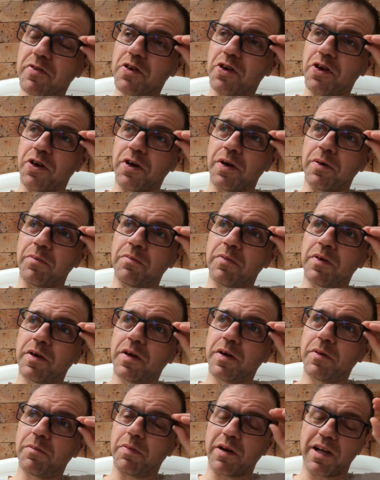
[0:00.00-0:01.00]

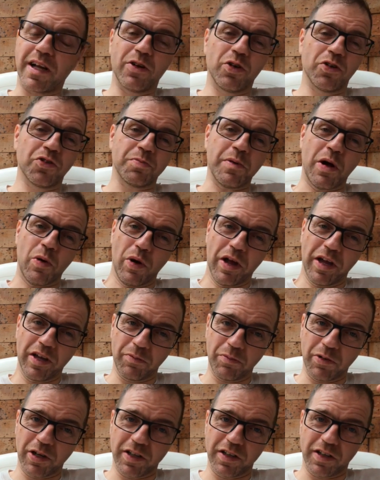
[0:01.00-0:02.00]
but I lost my way
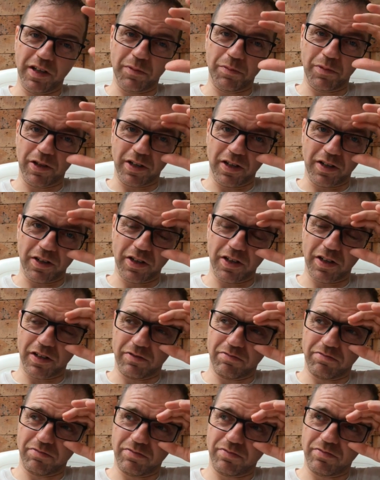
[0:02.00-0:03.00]
in my
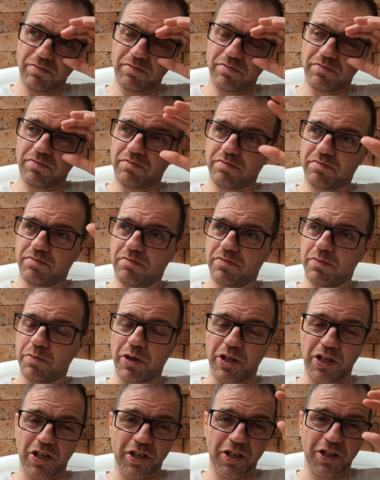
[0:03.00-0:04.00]

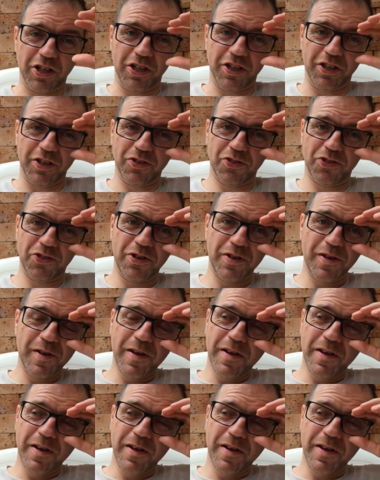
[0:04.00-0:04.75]
younger years.